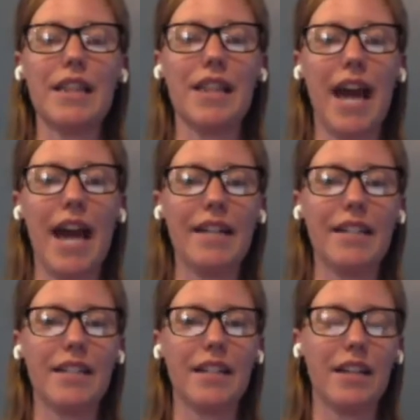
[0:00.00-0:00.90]
that
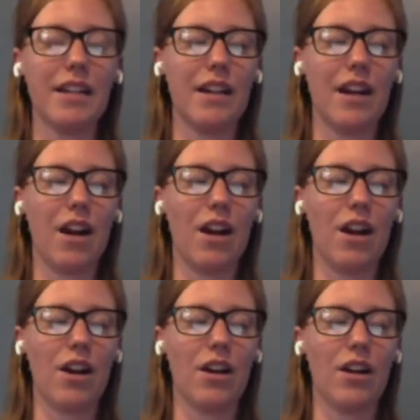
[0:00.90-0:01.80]

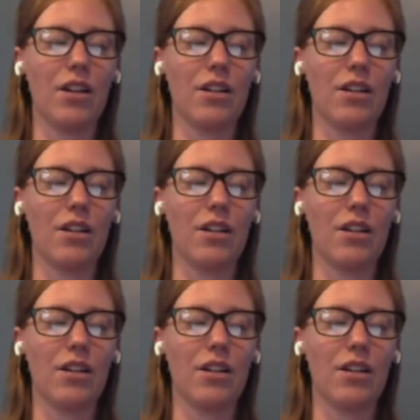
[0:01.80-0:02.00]
are